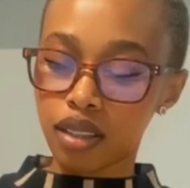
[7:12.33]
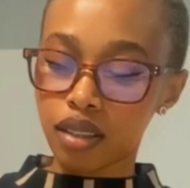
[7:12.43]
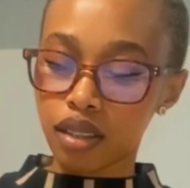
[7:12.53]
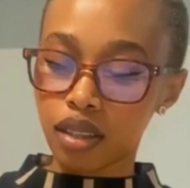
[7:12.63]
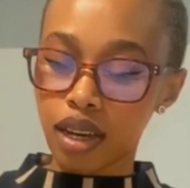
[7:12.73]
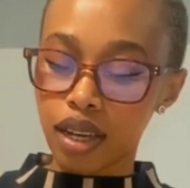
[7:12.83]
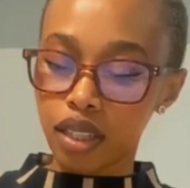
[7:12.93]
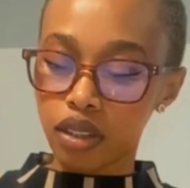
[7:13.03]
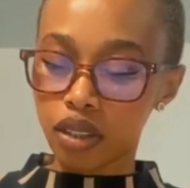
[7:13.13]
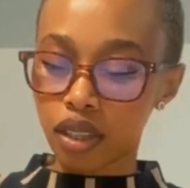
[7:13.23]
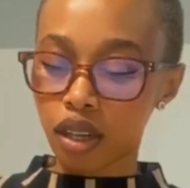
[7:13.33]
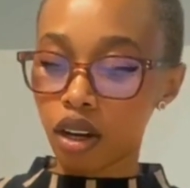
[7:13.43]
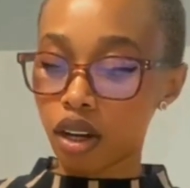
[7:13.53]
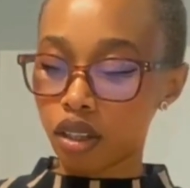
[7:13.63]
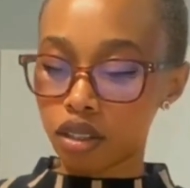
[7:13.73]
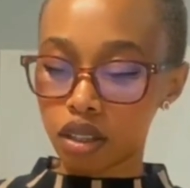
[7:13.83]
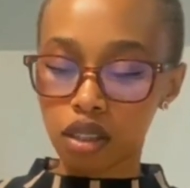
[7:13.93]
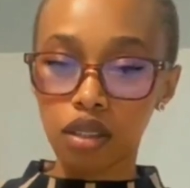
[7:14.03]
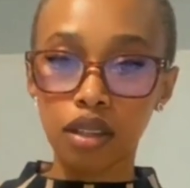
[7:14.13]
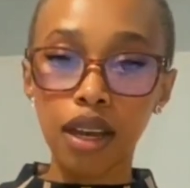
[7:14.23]
And so guys, this is
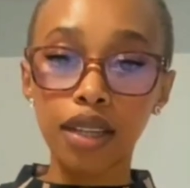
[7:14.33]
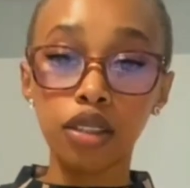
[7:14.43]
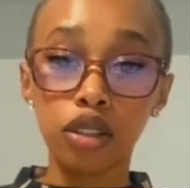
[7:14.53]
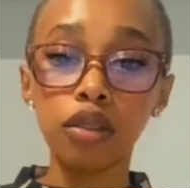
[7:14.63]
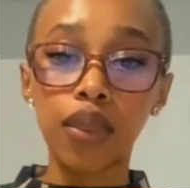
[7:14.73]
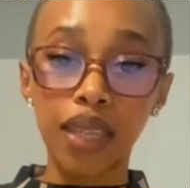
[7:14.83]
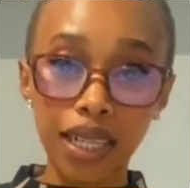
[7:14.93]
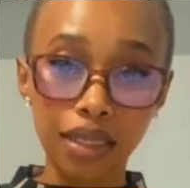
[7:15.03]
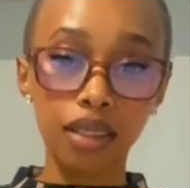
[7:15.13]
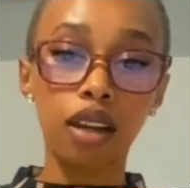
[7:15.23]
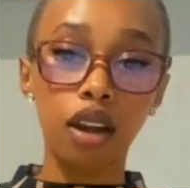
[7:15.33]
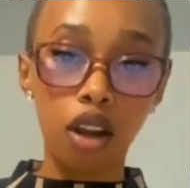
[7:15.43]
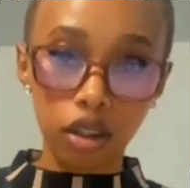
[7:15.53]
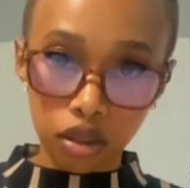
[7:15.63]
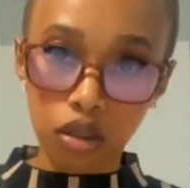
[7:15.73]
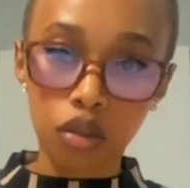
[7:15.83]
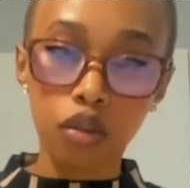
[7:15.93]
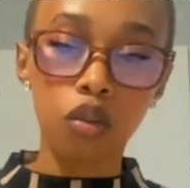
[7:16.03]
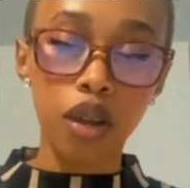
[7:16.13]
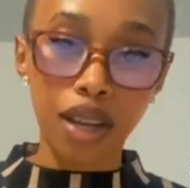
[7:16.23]
the tea times, not Themba's
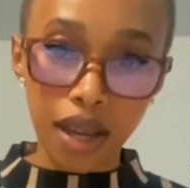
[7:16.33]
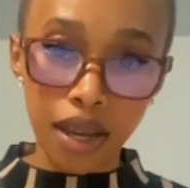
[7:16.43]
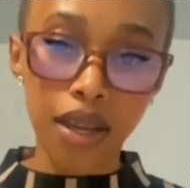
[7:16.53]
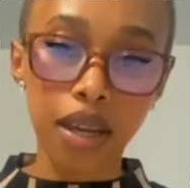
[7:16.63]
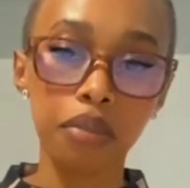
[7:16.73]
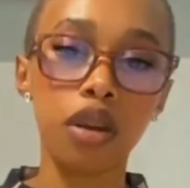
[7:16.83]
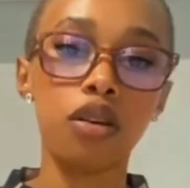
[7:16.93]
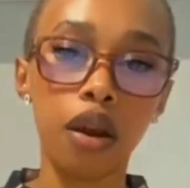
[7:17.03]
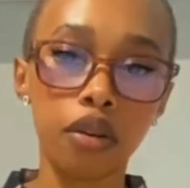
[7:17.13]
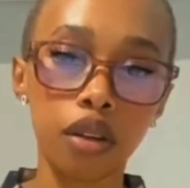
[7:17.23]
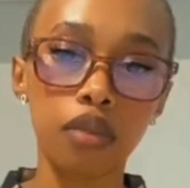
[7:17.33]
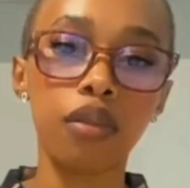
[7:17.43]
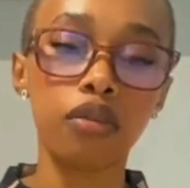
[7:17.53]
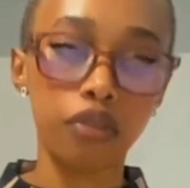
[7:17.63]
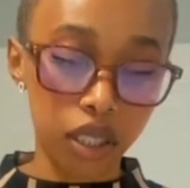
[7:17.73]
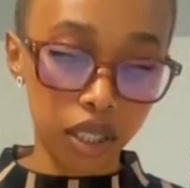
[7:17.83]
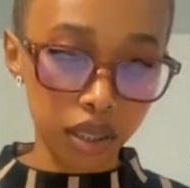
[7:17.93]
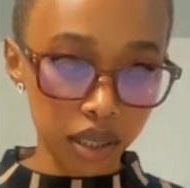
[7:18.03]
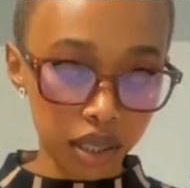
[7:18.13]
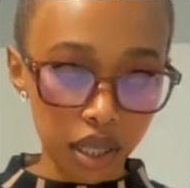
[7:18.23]
baby mama saying that she's
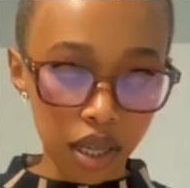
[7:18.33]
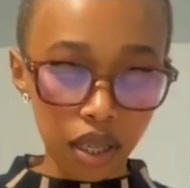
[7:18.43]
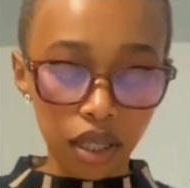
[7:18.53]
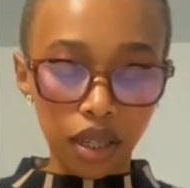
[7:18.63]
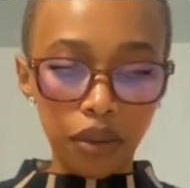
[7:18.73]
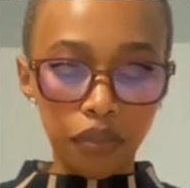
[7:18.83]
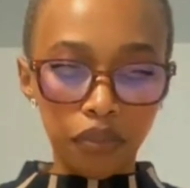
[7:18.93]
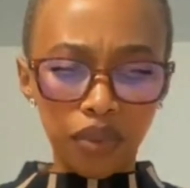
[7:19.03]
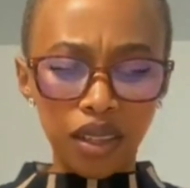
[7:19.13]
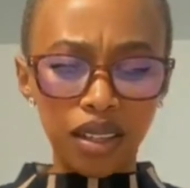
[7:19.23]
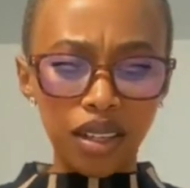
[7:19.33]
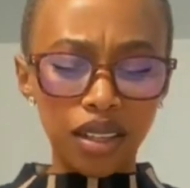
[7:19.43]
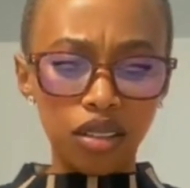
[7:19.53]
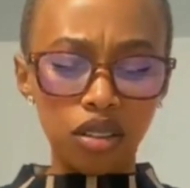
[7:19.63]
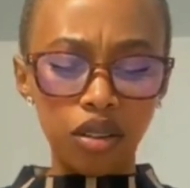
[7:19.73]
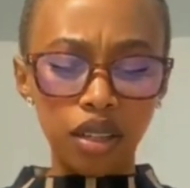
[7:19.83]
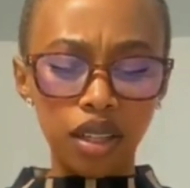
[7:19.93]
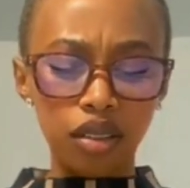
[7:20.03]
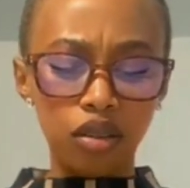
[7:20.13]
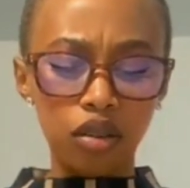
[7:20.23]
famous. I mean, really, is she
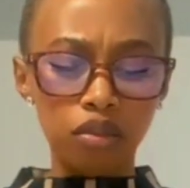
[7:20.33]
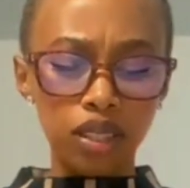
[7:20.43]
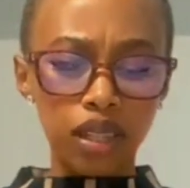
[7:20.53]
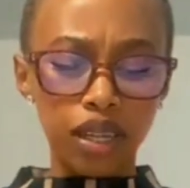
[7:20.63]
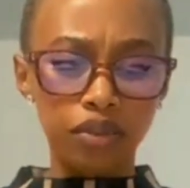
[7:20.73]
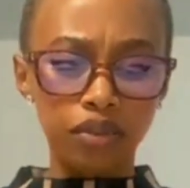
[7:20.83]
famous?